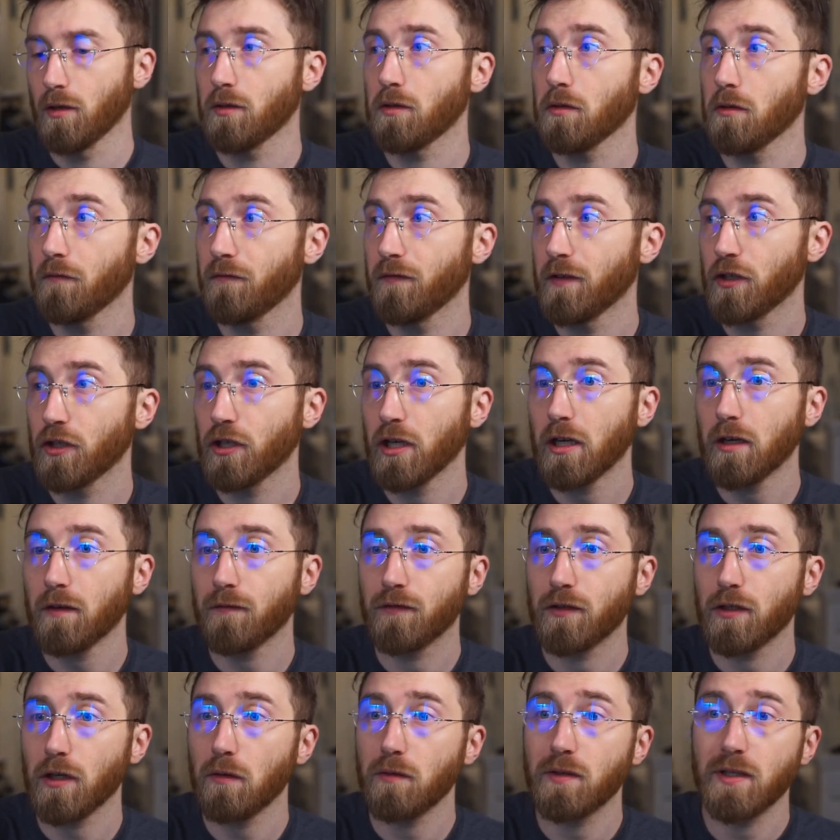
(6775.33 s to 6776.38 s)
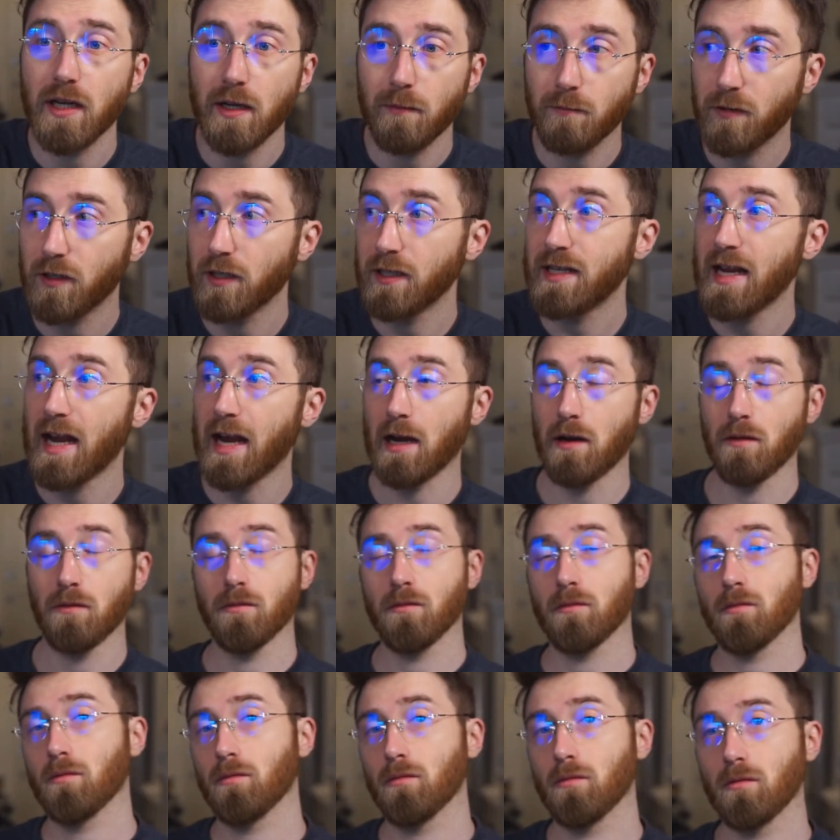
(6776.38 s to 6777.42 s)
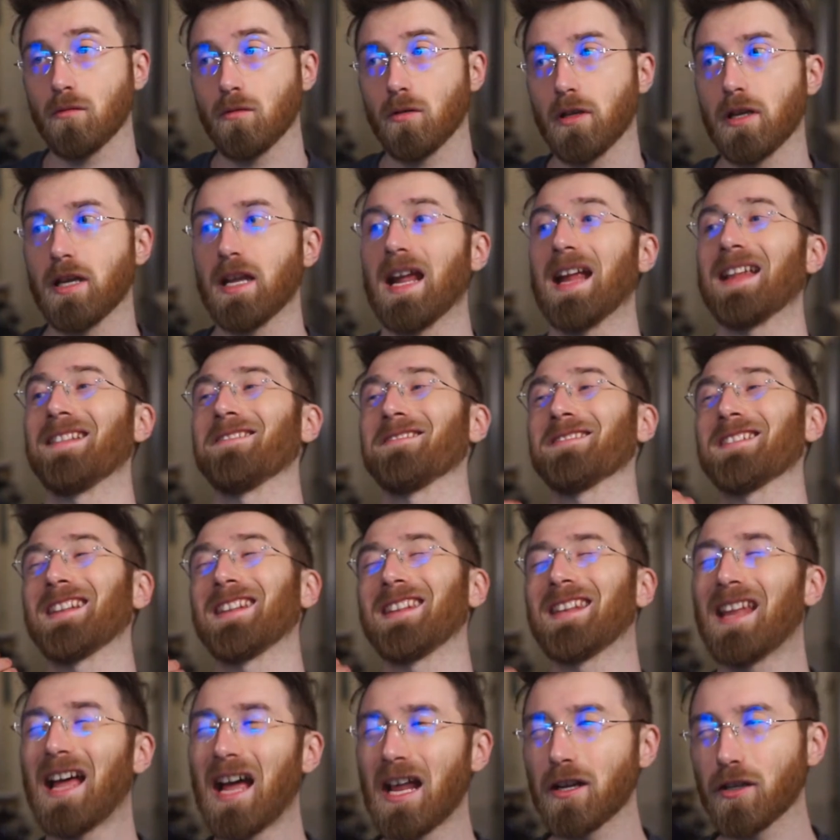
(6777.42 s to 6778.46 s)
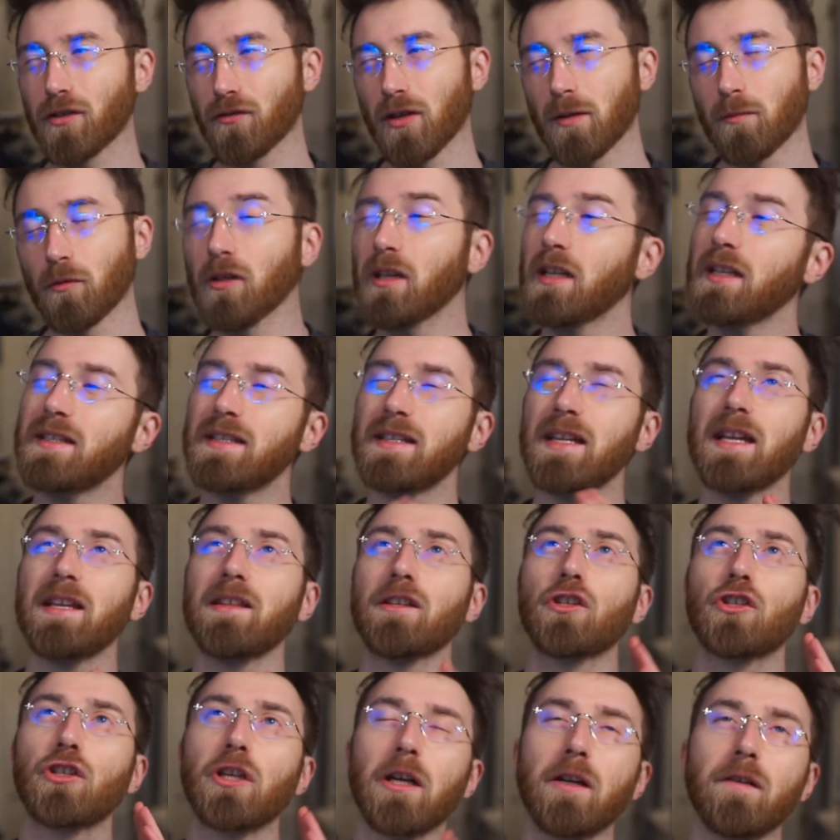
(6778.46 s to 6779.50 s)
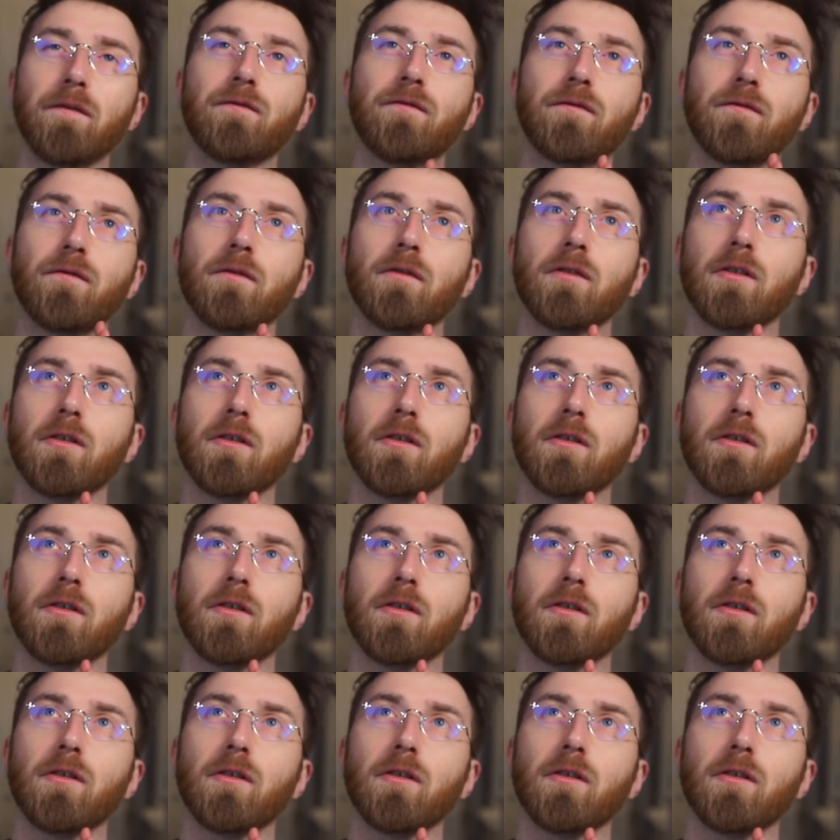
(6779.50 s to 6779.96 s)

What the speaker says: So if the sheriff shows up to town and there's a lot of trouble, let's say the sheriff,